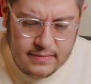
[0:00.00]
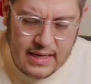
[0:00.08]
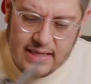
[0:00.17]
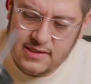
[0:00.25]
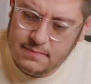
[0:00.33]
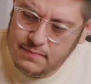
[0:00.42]

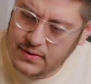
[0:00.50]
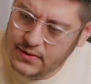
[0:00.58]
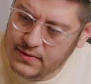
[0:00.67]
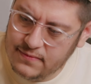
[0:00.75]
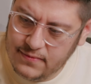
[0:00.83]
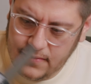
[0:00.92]
That's
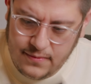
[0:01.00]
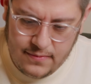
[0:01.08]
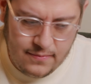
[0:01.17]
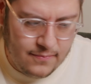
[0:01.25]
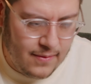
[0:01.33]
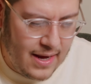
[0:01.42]
beautiful.
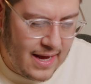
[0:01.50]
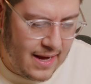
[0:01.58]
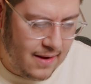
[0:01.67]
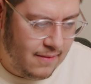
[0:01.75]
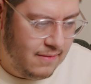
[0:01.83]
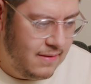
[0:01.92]

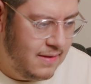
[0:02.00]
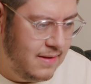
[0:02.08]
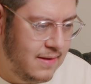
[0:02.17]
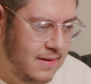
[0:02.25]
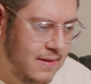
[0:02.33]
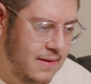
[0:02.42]
Wow.
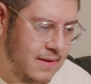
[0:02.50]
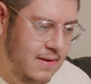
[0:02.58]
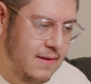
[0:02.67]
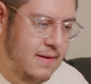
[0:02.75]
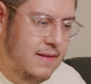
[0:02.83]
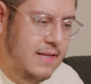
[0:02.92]

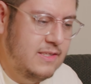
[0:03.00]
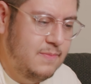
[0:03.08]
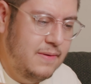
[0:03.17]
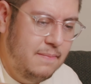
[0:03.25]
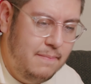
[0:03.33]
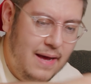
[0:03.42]
Let's
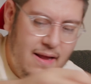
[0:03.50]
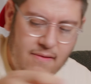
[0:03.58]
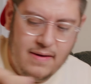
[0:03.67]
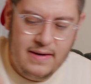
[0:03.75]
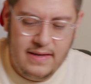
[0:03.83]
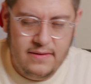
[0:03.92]
put a
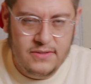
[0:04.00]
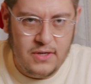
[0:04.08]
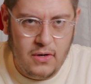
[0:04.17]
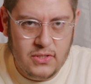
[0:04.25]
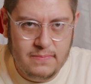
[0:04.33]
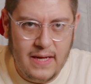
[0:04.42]
battery. Do you
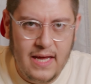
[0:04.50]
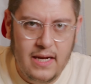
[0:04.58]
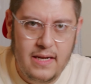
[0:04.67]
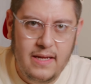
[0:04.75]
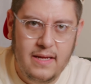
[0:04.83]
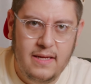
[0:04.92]
charge them,
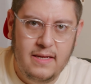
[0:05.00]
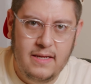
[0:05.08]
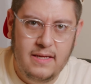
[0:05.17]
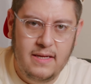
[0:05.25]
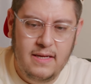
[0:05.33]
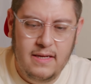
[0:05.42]
Canon?
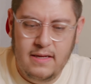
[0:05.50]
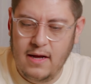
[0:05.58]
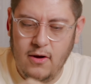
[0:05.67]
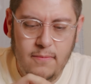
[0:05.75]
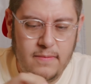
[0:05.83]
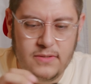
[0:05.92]

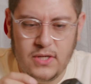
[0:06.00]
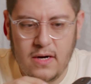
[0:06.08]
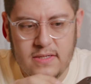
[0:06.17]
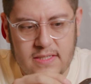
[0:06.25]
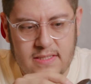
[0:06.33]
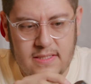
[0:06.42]
I hope you
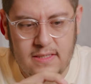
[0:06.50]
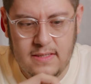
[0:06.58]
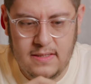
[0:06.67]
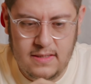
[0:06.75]
charge this.